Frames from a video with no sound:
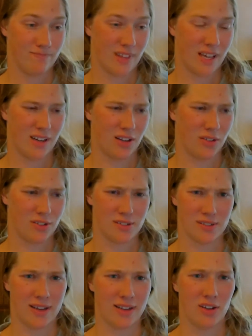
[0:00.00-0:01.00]
don't know,
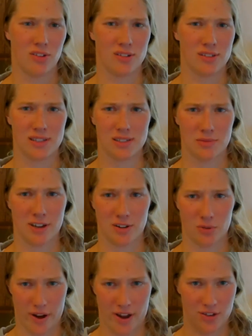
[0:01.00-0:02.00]
I know there's like some kind of
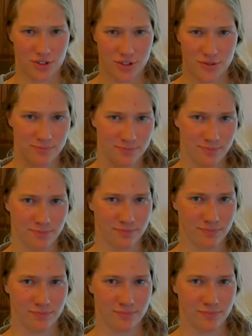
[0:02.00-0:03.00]
ranch
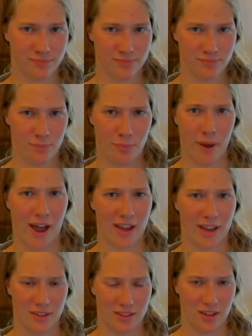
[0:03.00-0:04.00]

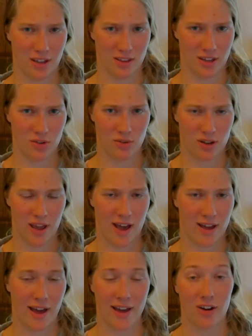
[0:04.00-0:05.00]
packet thing that you can
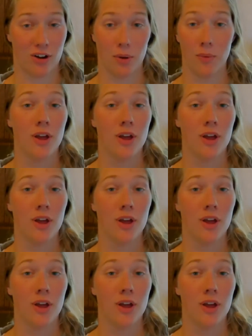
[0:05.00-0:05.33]
add. I don't know.